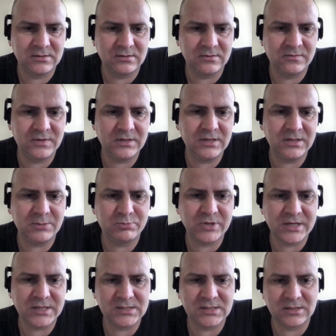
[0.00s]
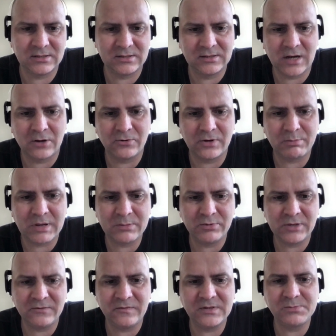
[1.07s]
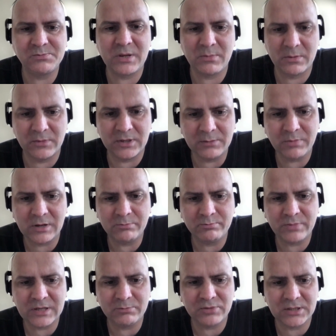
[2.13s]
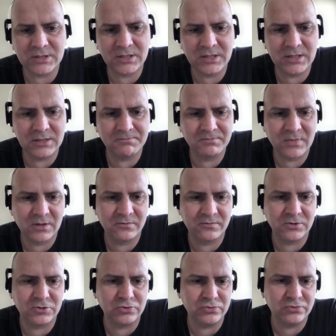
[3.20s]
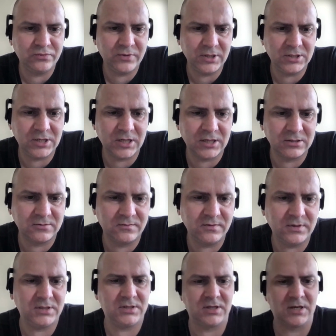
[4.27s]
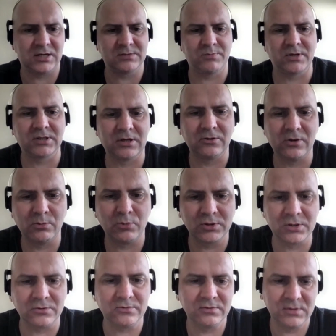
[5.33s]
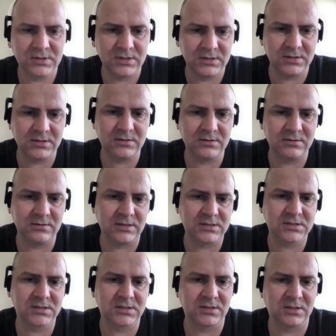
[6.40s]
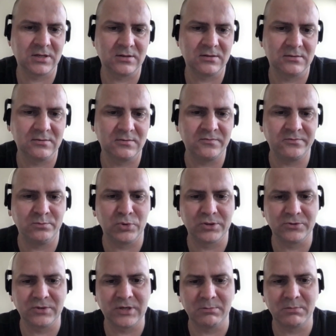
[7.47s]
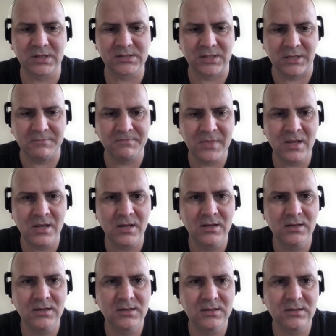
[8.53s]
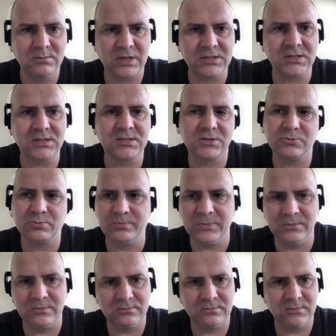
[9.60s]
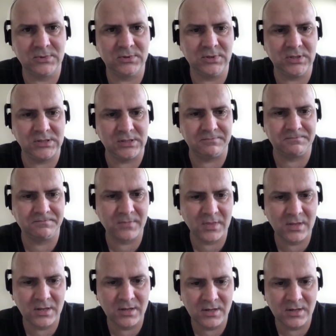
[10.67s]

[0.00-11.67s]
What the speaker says: We replaced our pipeline with PMML pipeline here. We do feed and we export our model as model number 3. But it's still easy.